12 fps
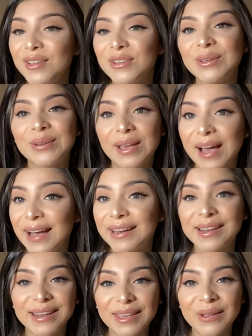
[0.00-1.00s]
You gotta
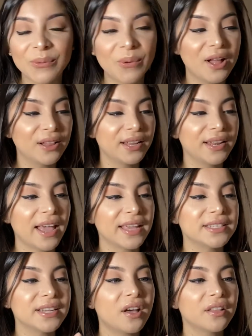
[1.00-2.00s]
need your wallet. I
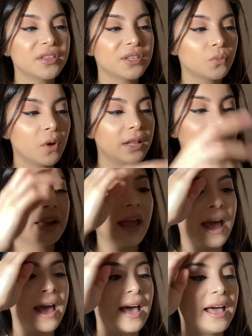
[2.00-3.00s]
did got this wallet
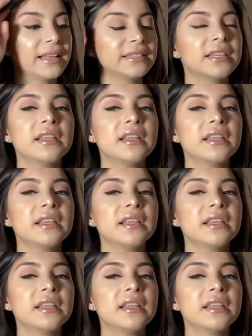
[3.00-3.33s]
at